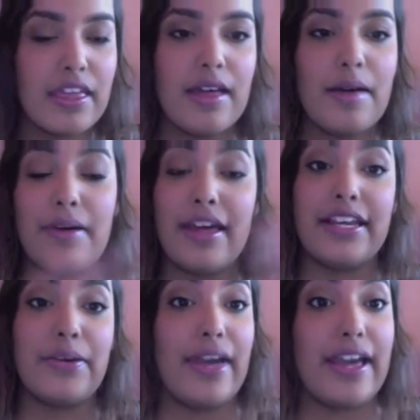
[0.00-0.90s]
But
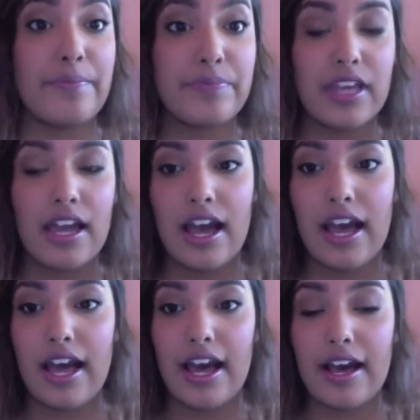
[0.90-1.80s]
anyway,
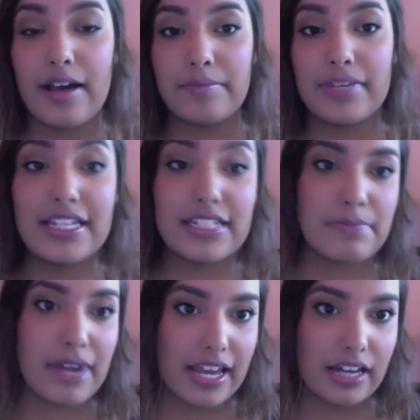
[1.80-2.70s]
um, he did
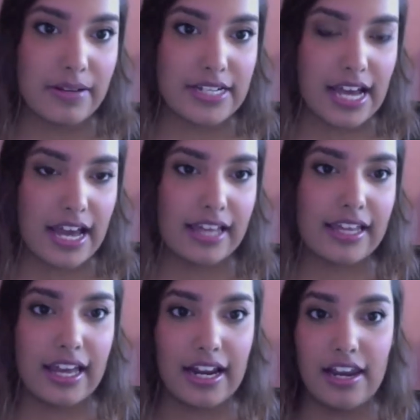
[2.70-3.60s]
my anime tag
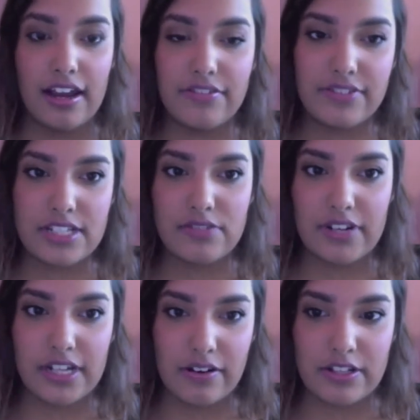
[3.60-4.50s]
and I loved his
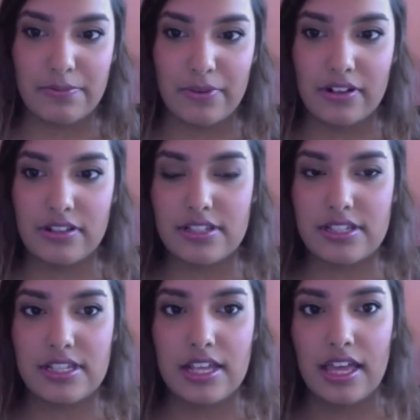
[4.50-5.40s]
video response.